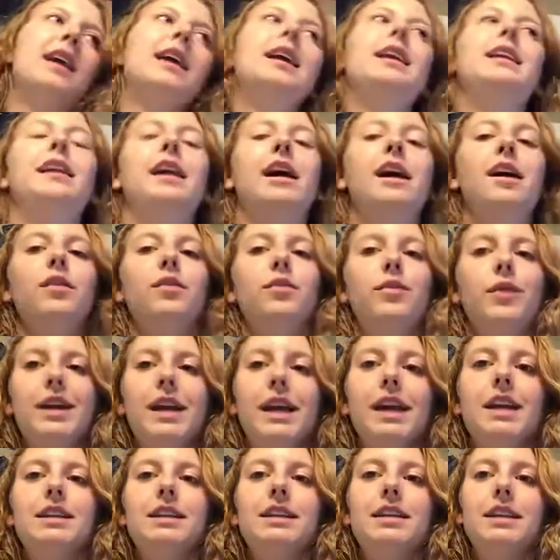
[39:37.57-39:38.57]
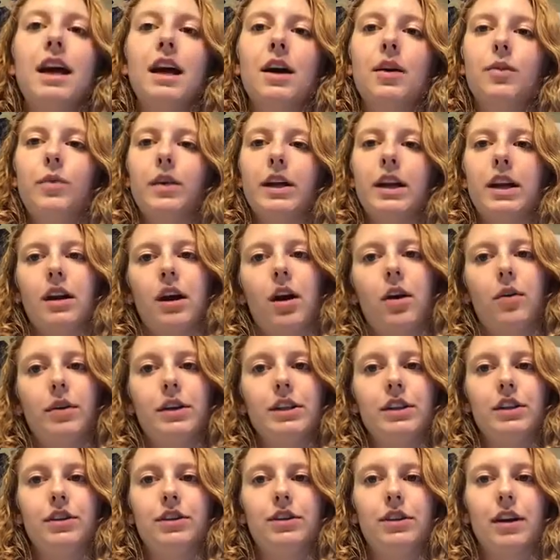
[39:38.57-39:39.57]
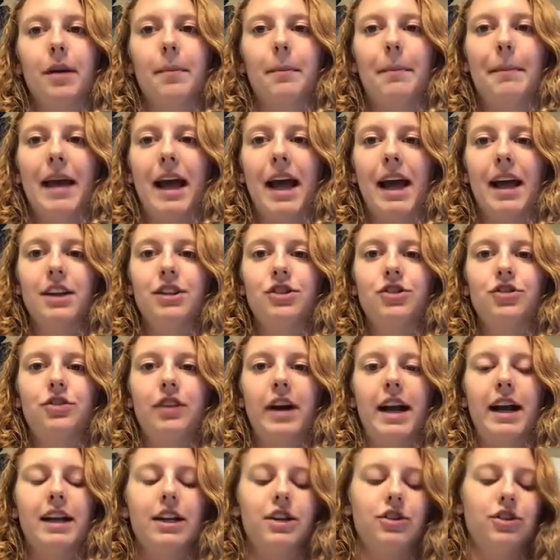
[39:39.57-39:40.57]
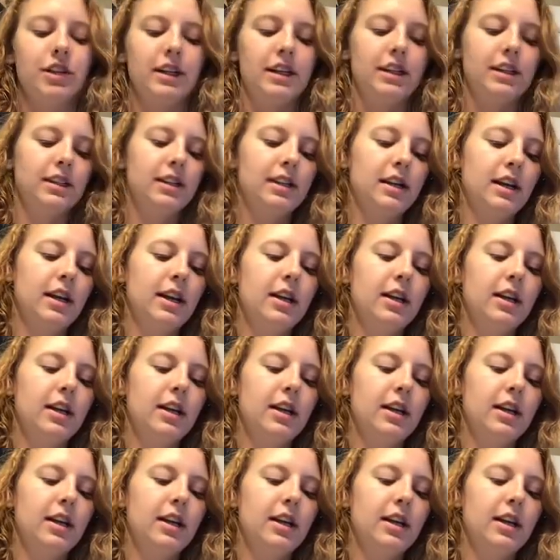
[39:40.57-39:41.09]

Now if we get stuck, we could always use our math strategies.